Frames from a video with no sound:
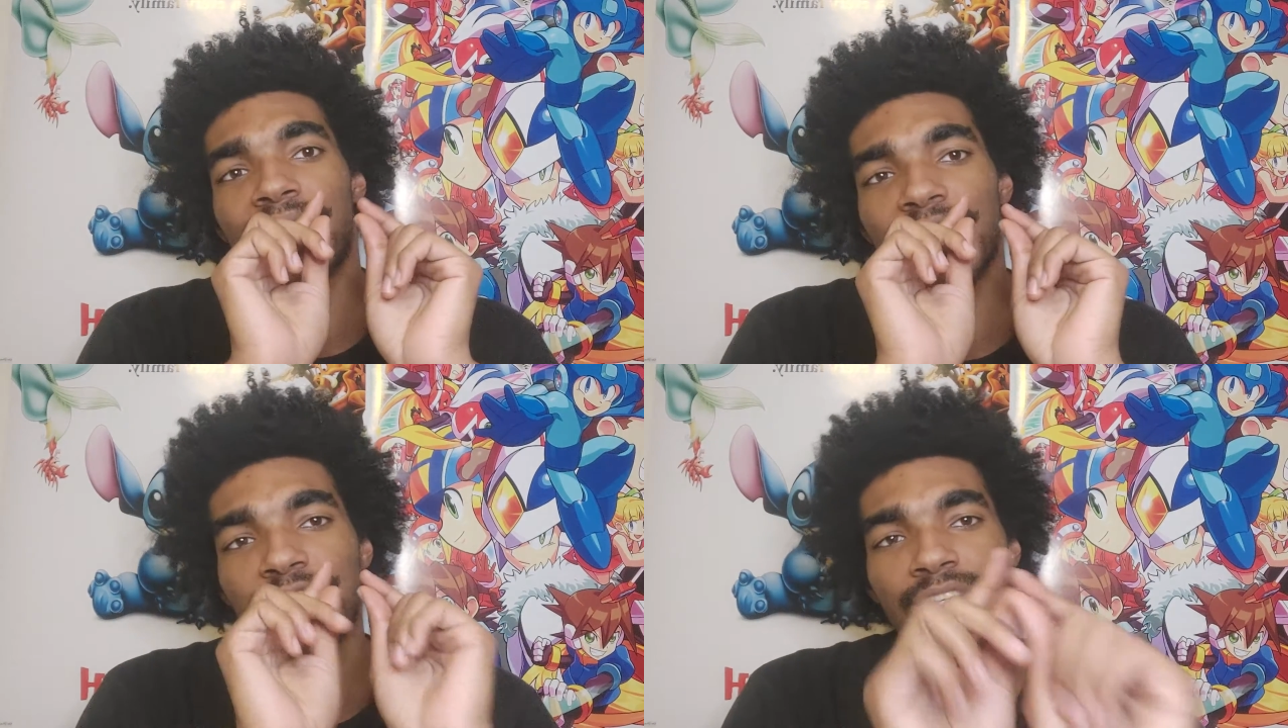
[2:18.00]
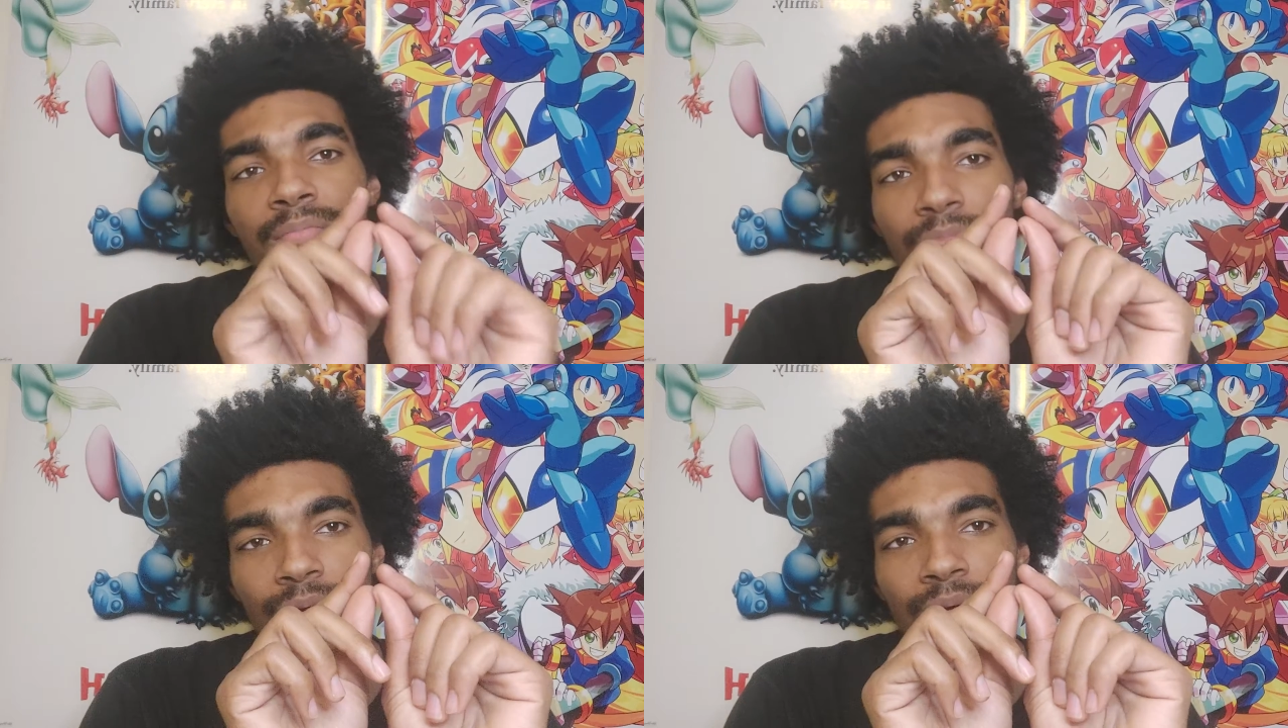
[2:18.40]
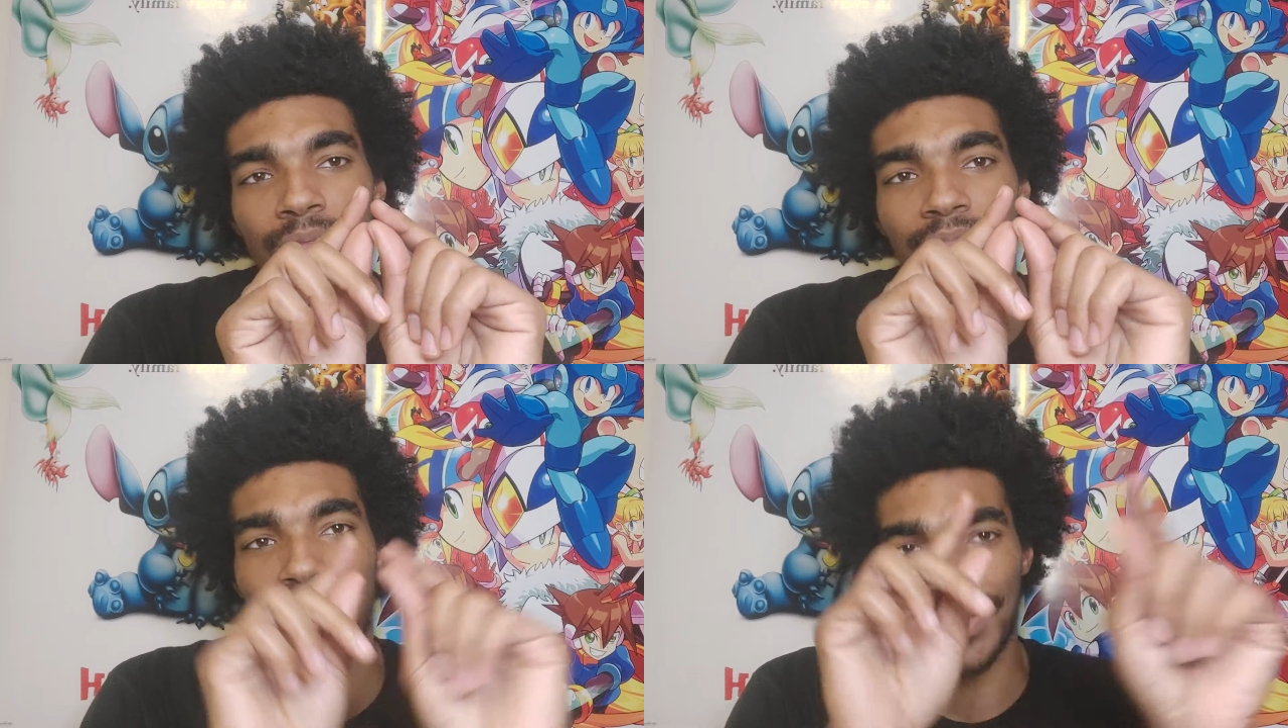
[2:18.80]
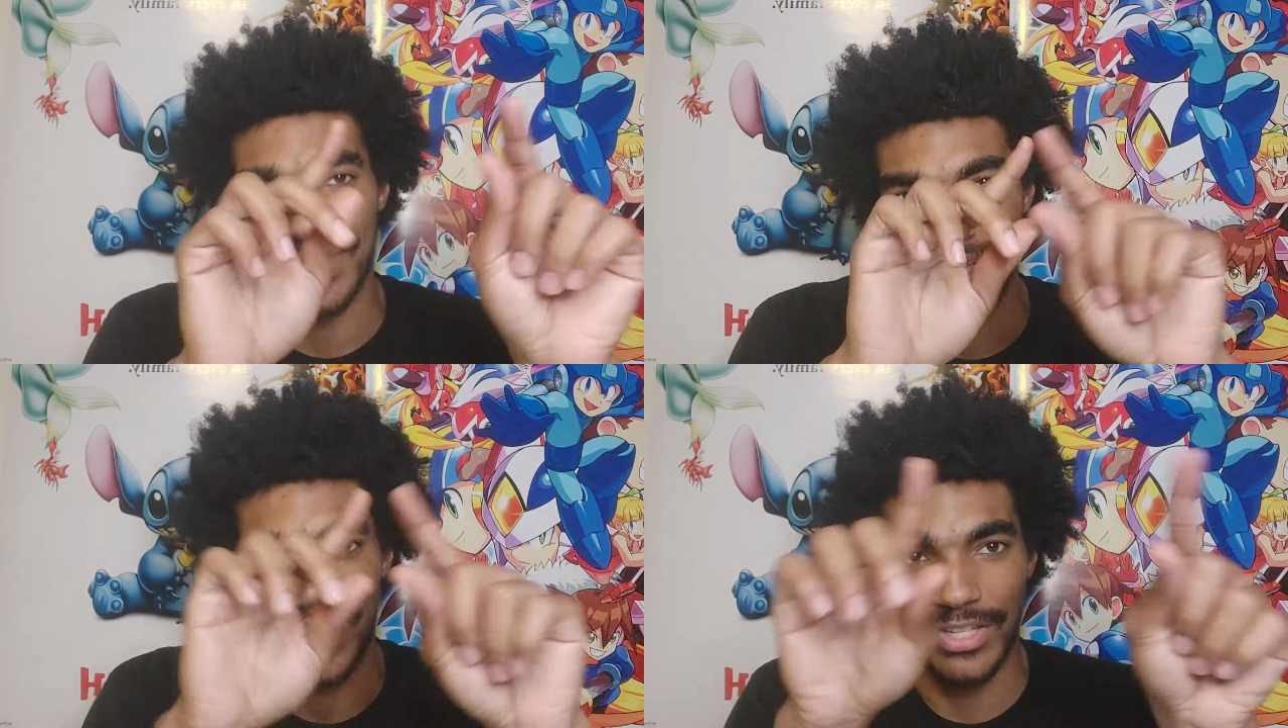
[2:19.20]
this symbol
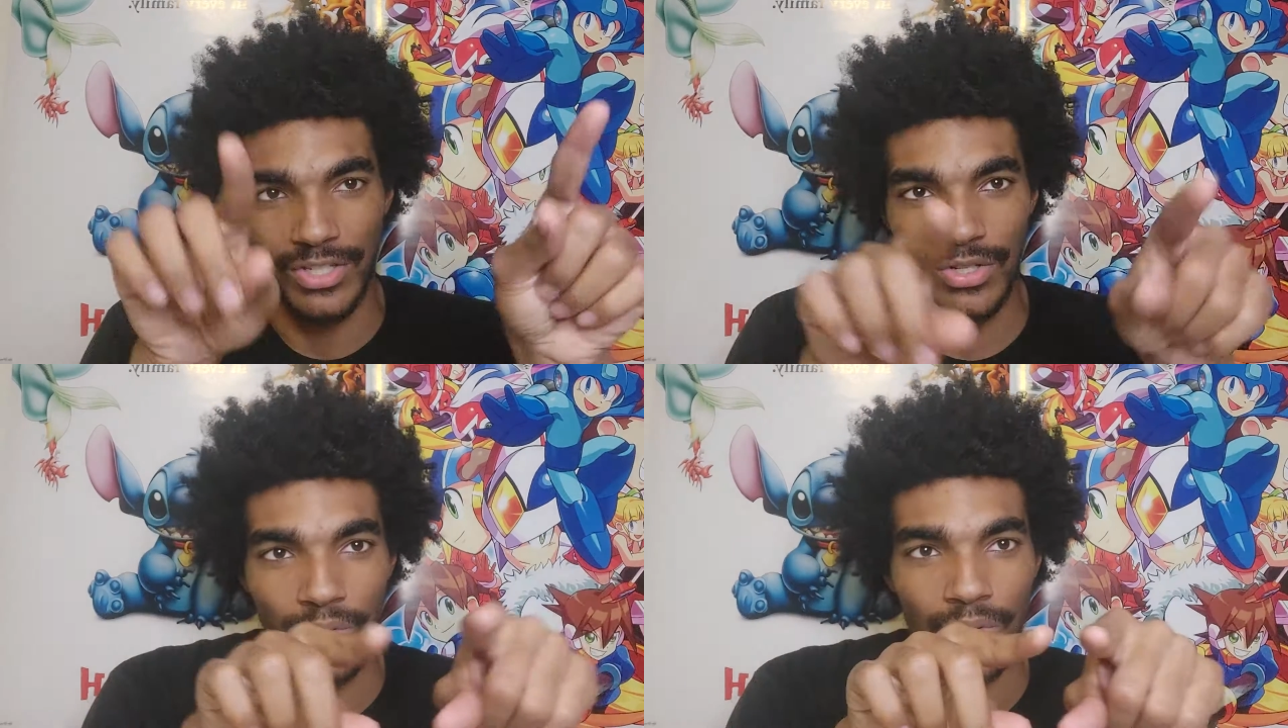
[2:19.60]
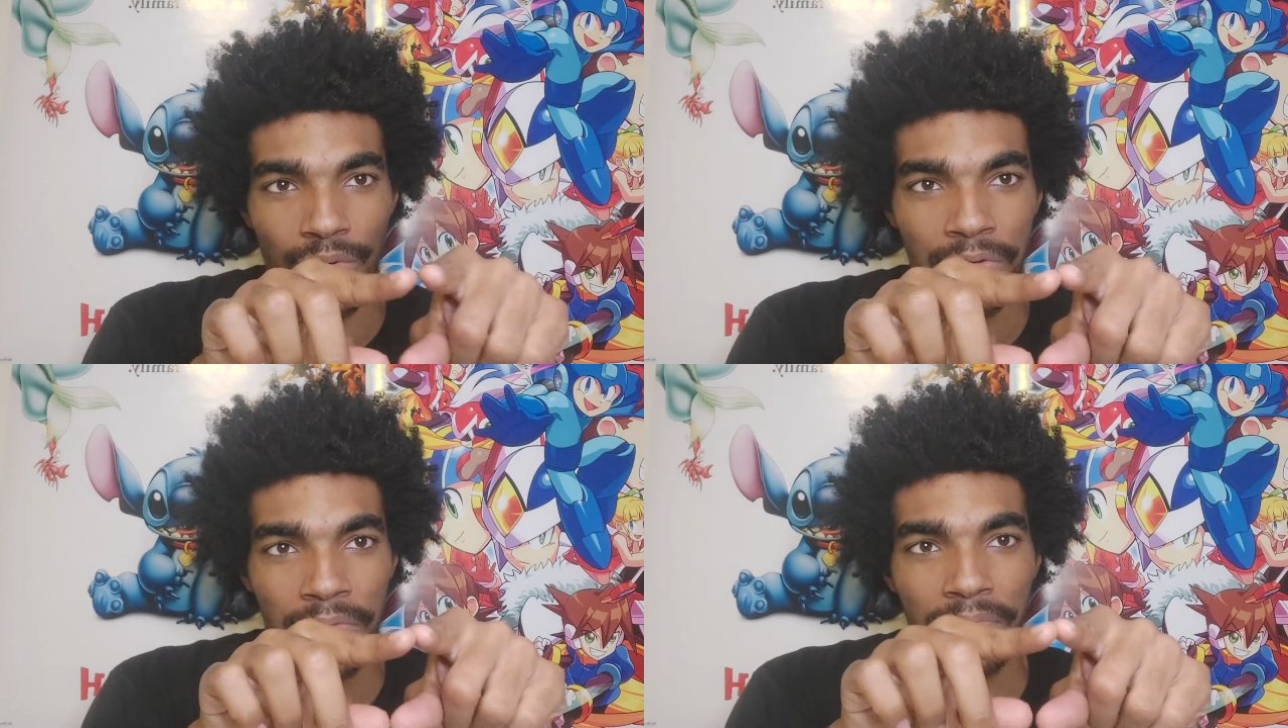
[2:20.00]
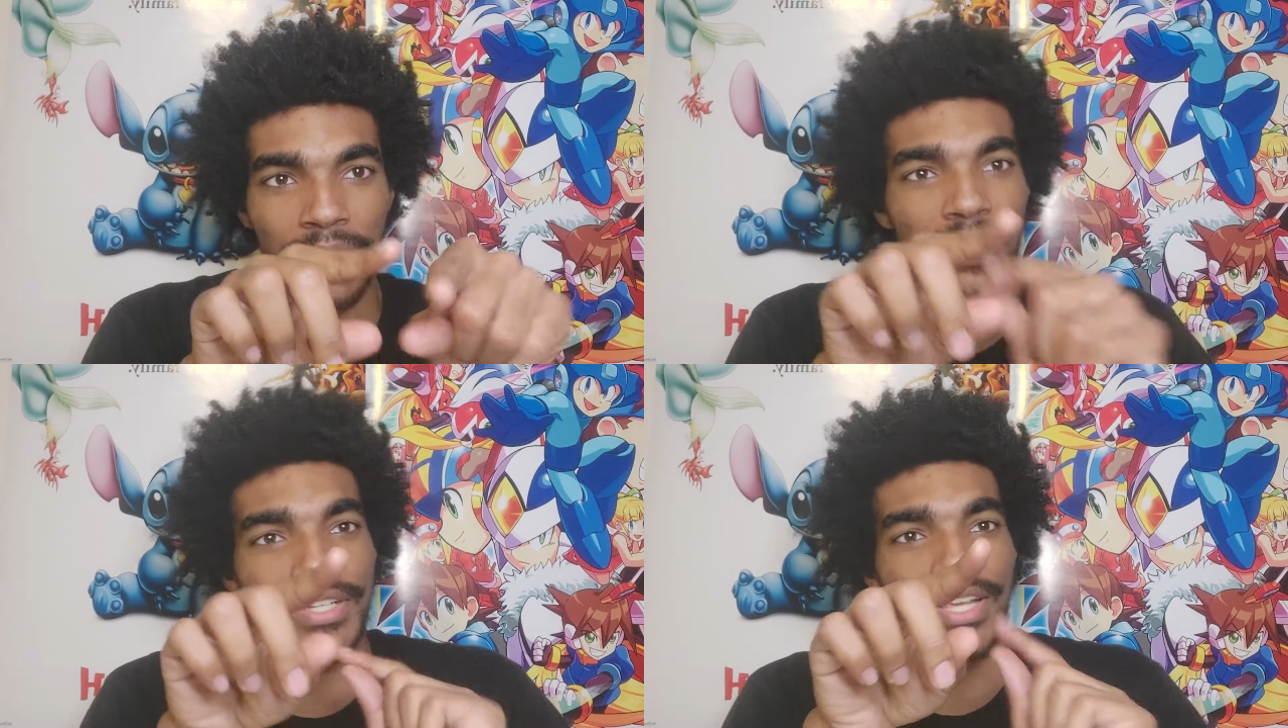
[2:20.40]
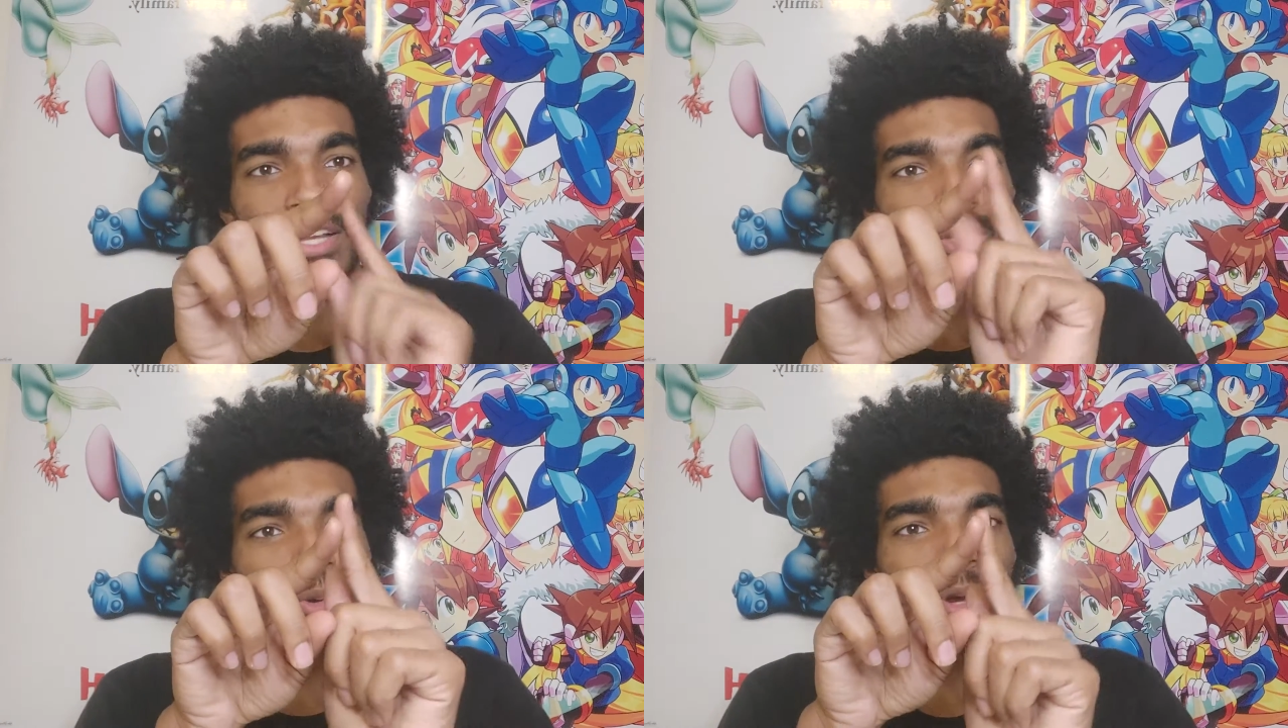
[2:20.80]
that's like a circle, but then it's got
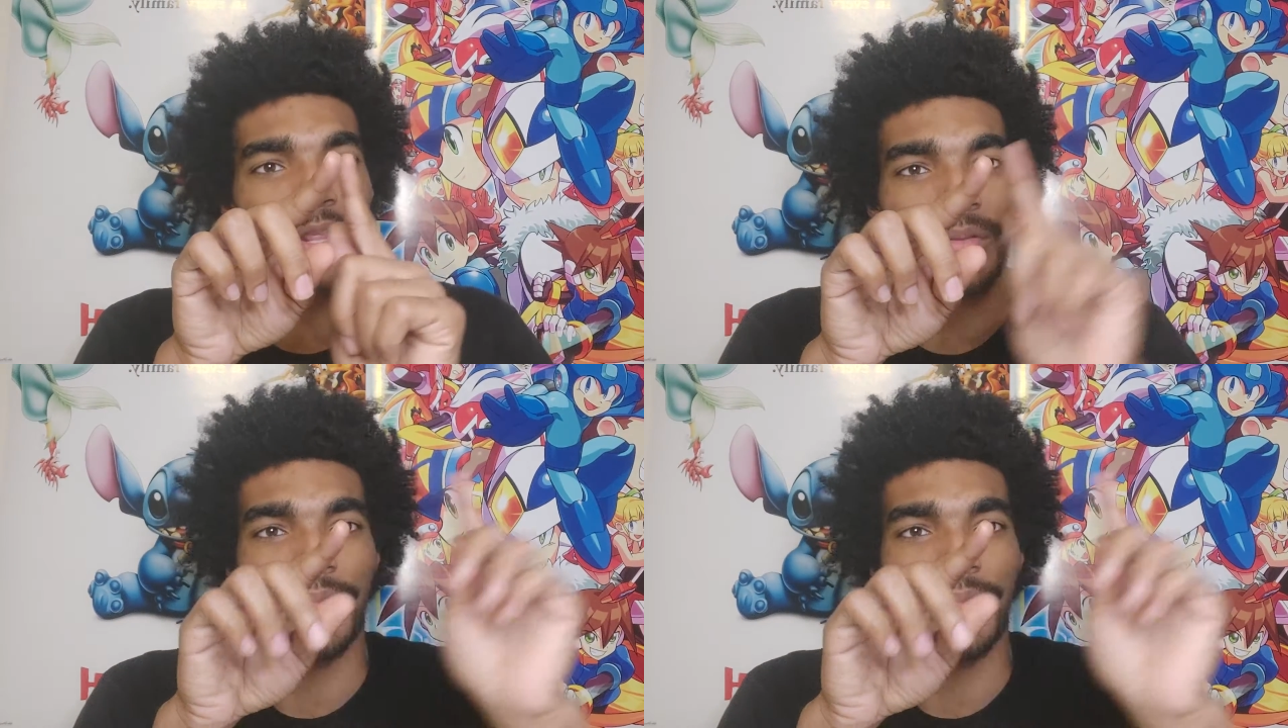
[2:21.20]
a sword in the